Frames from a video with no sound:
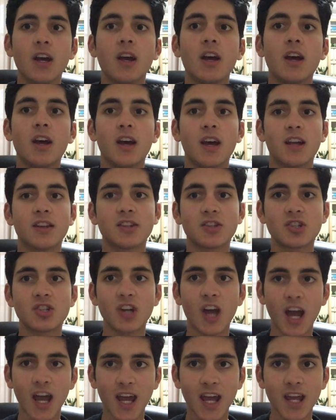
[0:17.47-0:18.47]
It's a
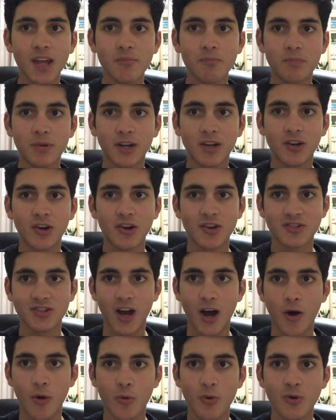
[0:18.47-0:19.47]
shame because
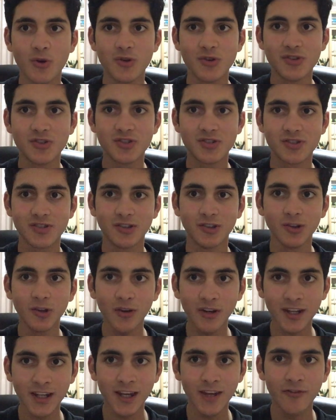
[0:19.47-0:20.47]
I was
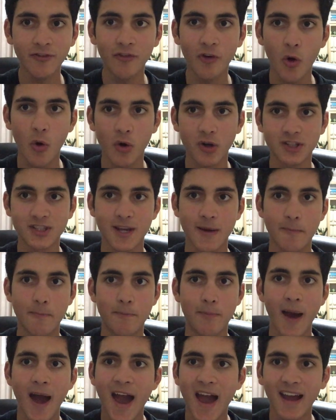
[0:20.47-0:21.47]
looking forward to
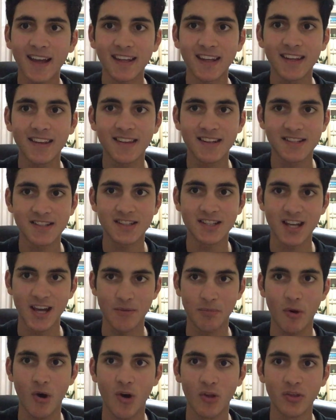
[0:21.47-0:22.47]
bagging this
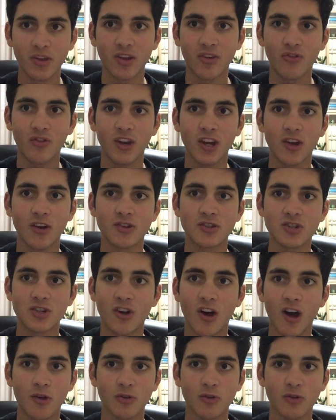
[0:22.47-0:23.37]
tip on this video tonight.